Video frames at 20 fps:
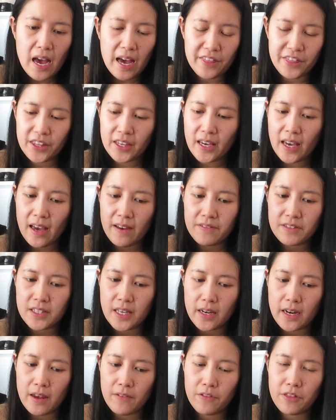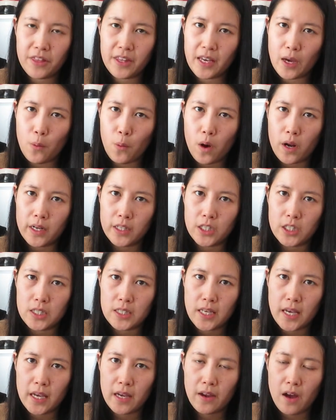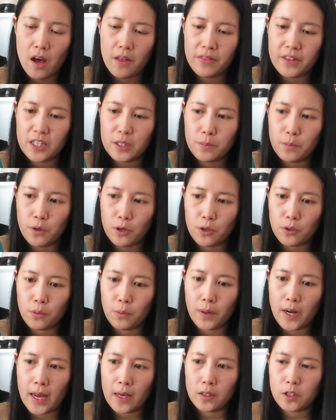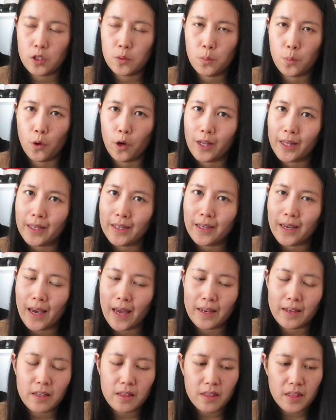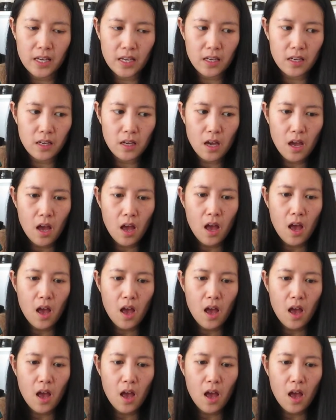I think I have said everything I wanted to say on this book without spoiling anything.